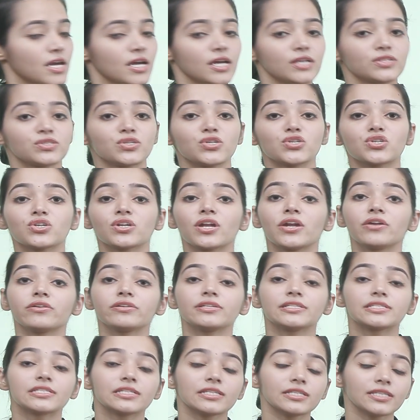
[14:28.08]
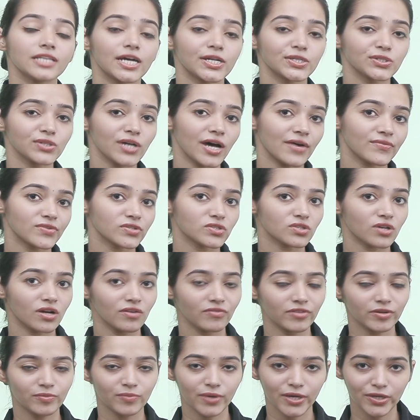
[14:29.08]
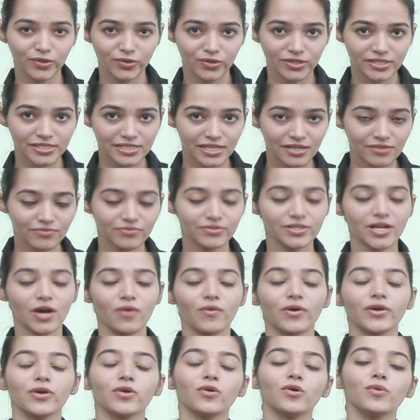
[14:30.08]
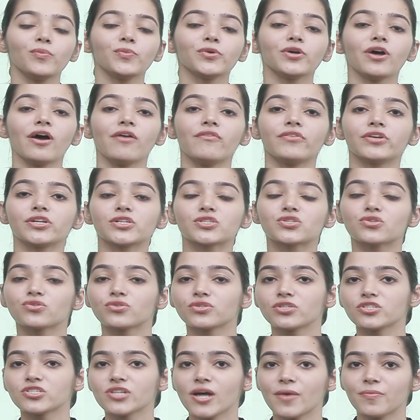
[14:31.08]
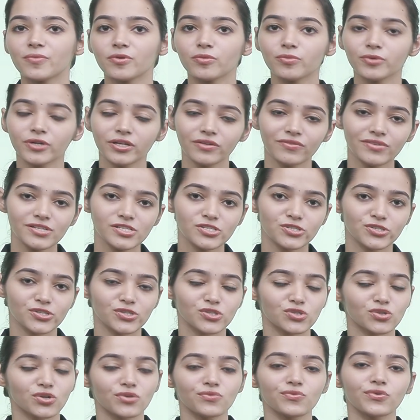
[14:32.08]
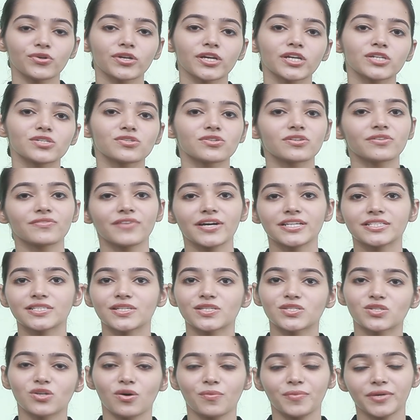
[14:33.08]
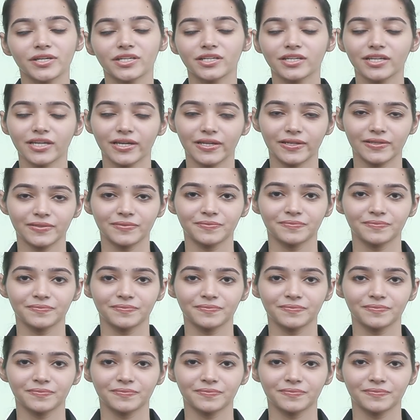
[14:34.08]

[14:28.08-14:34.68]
assertion and reasoning that you have to solve it by yourself. Now I hope you have understood the chapter pretty well. Just don't forget to revise this topic again.